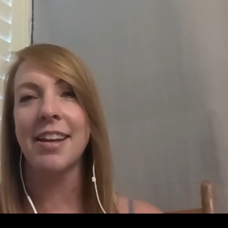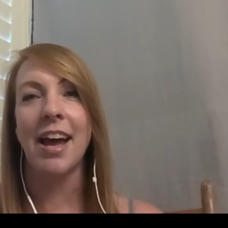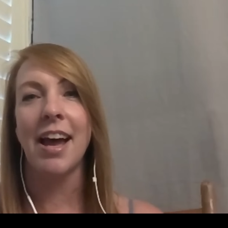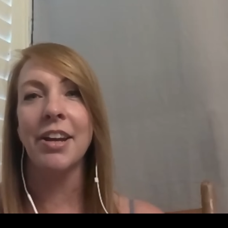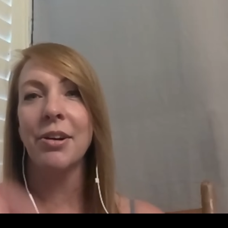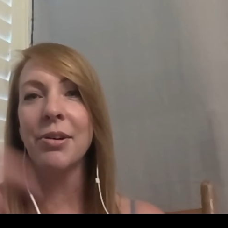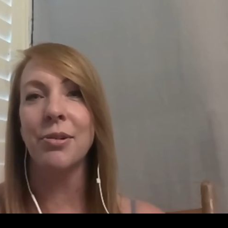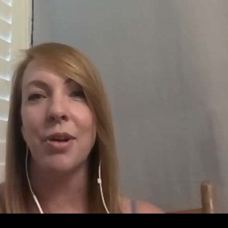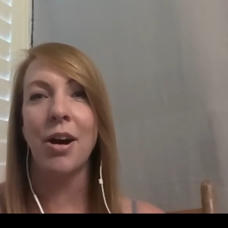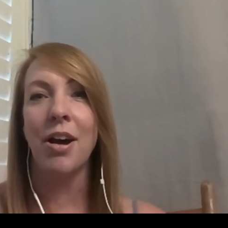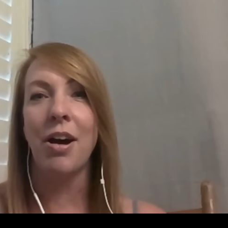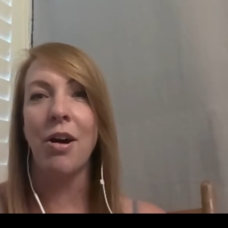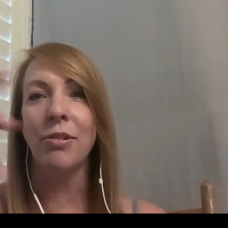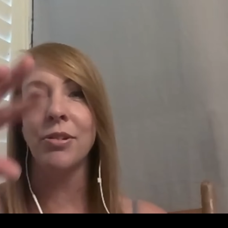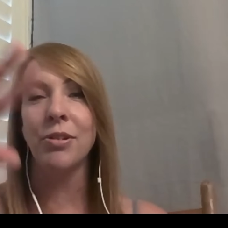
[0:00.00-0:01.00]
said, I go,
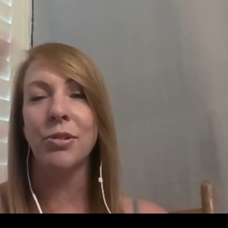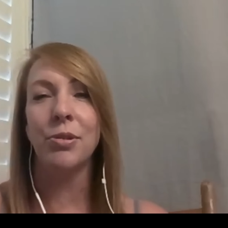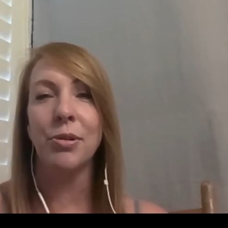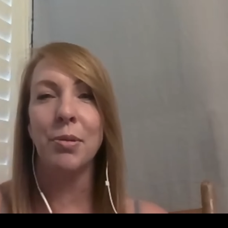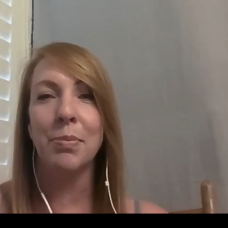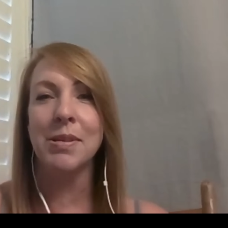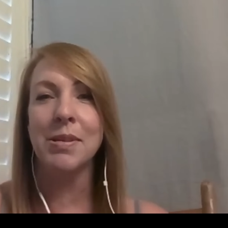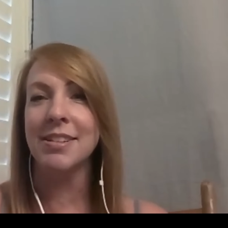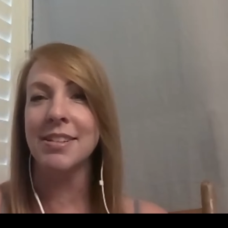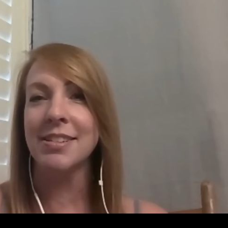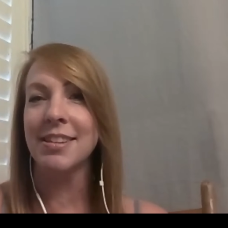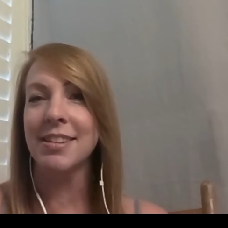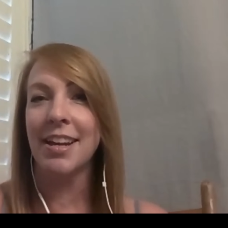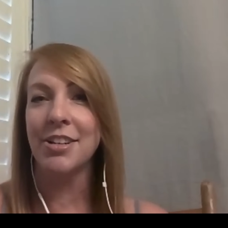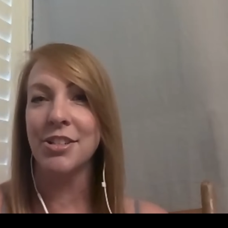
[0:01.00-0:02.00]
I, will Google a business
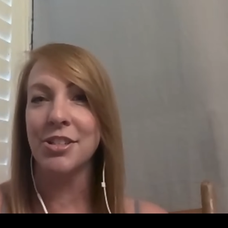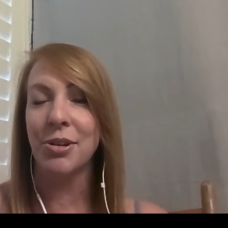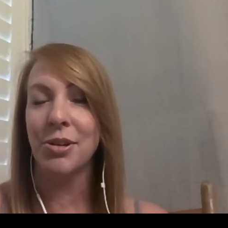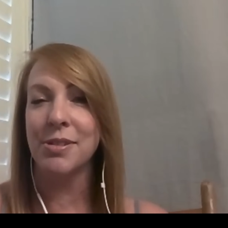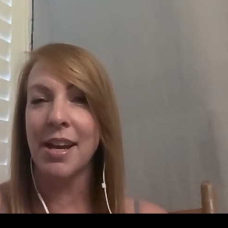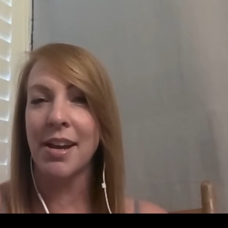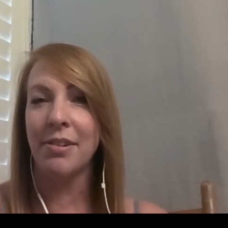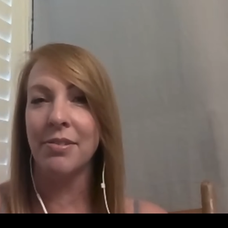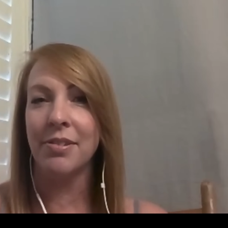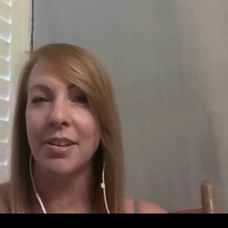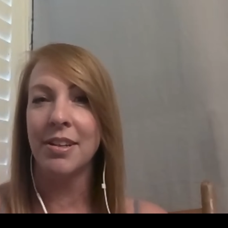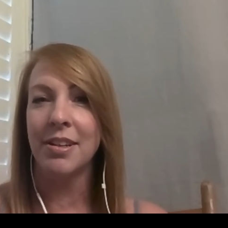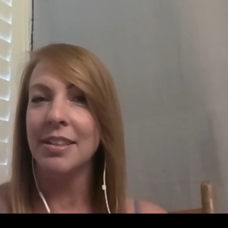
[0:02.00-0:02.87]
and then I just go down.